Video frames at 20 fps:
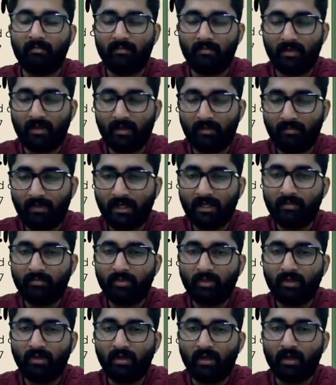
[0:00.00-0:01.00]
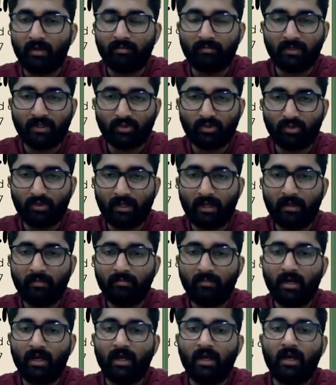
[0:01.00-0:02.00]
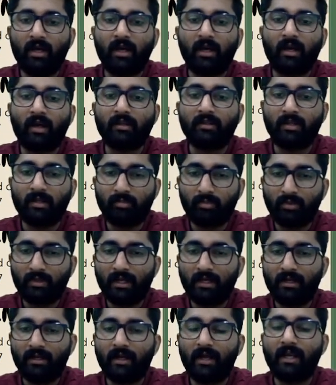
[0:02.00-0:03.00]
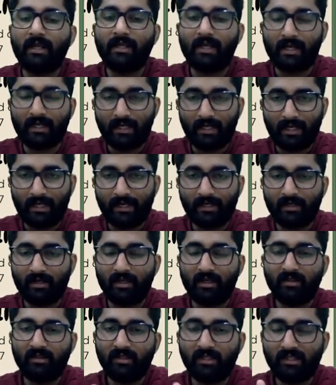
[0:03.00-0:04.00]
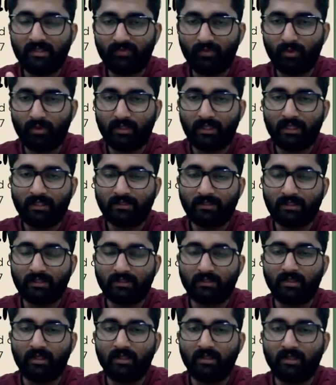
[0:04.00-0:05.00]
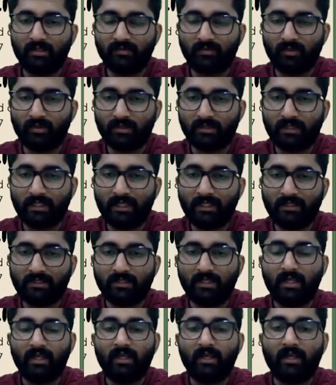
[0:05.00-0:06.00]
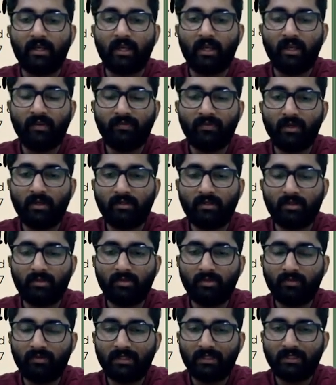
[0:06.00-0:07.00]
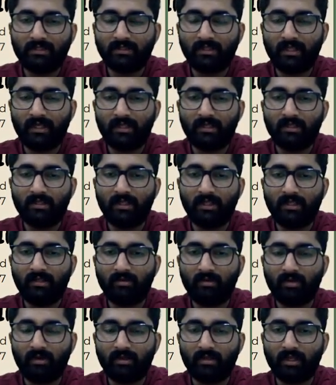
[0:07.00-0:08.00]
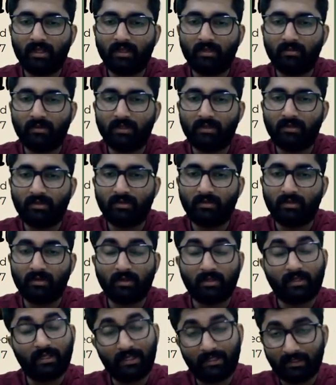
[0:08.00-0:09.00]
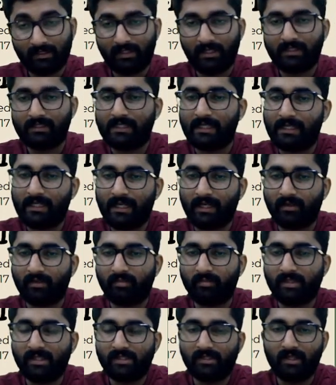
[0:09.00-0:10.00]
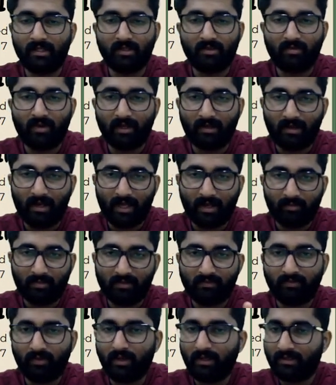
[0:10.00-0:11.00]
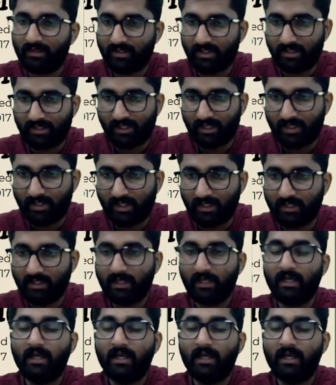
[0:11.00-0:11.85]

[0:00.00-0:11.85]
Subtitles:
Manipur, Mizoram, Tripura and Nagaland. In these 4 cases, in these 4 states, if your turnover is greater than or equal greater than 10 lakh rupees, then you are liable for registration.